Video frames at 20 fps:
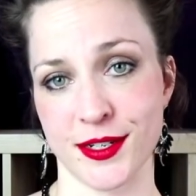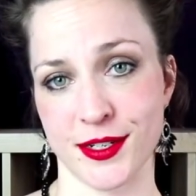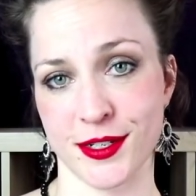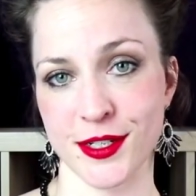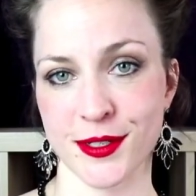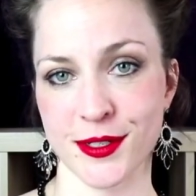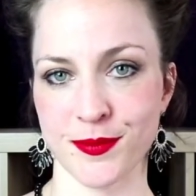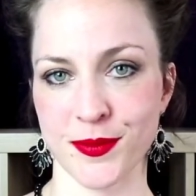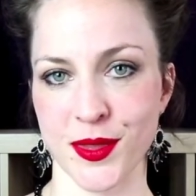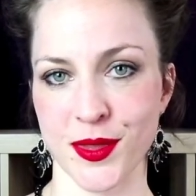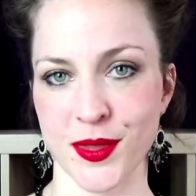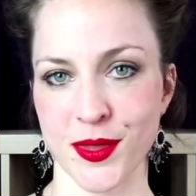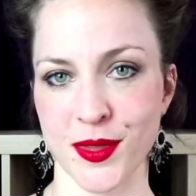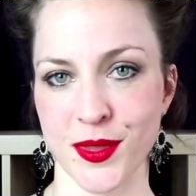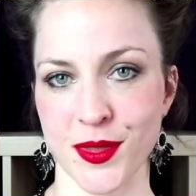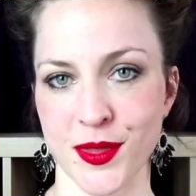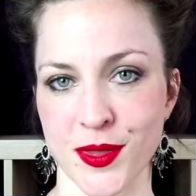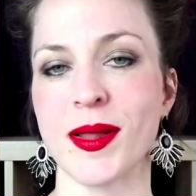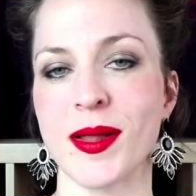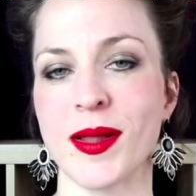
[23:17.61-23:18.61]

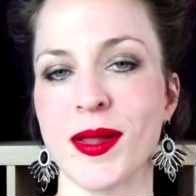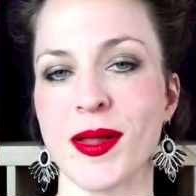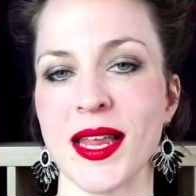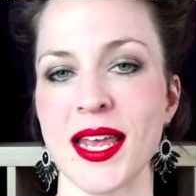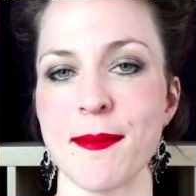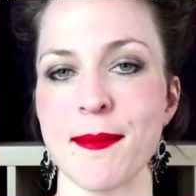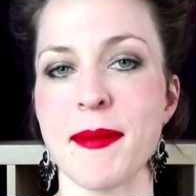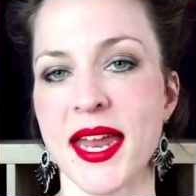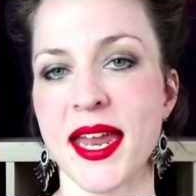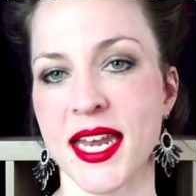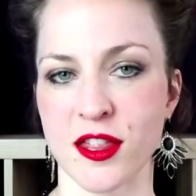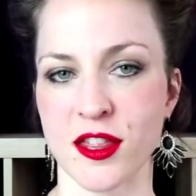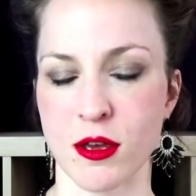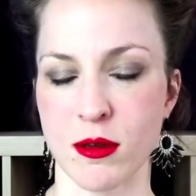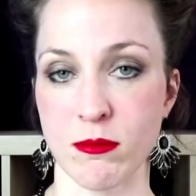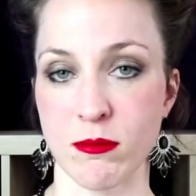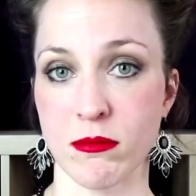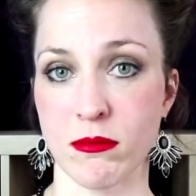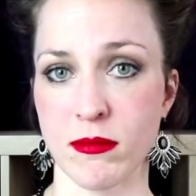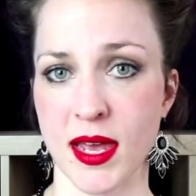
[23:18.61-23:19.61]
Probably many of
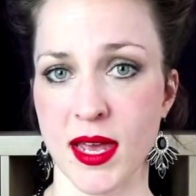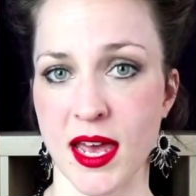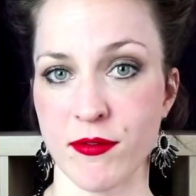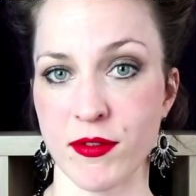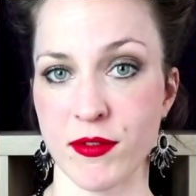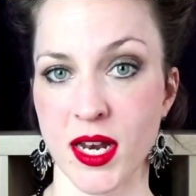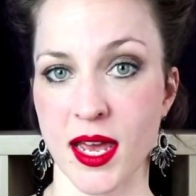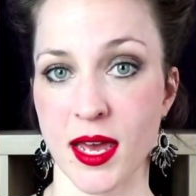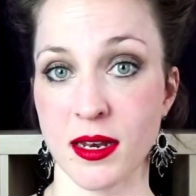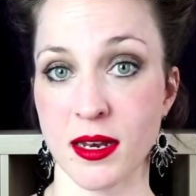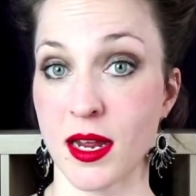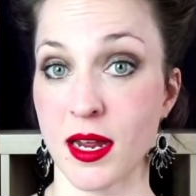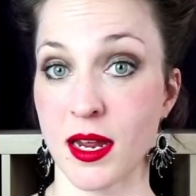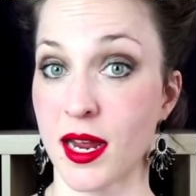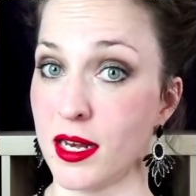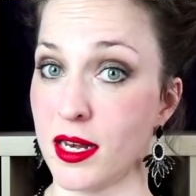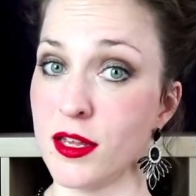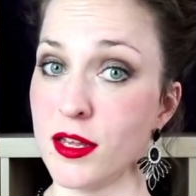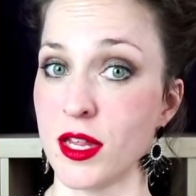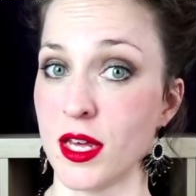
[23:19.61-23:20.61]
them haven't had anything